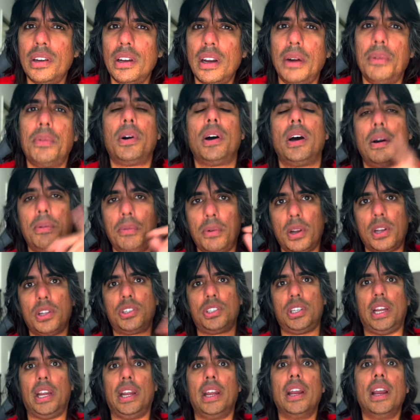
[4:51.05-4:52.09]
I want to
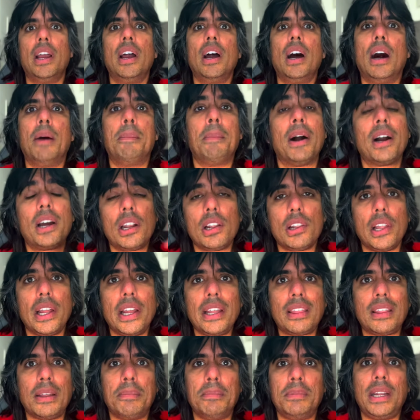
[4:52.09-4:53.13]
say. I'm going to
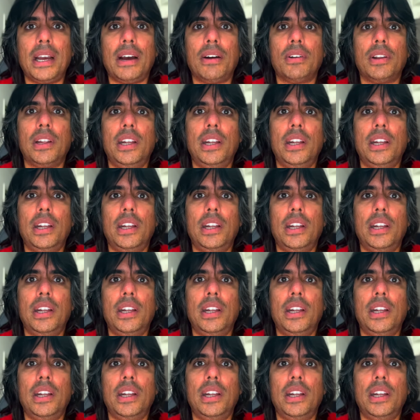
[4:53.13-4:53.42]
link them down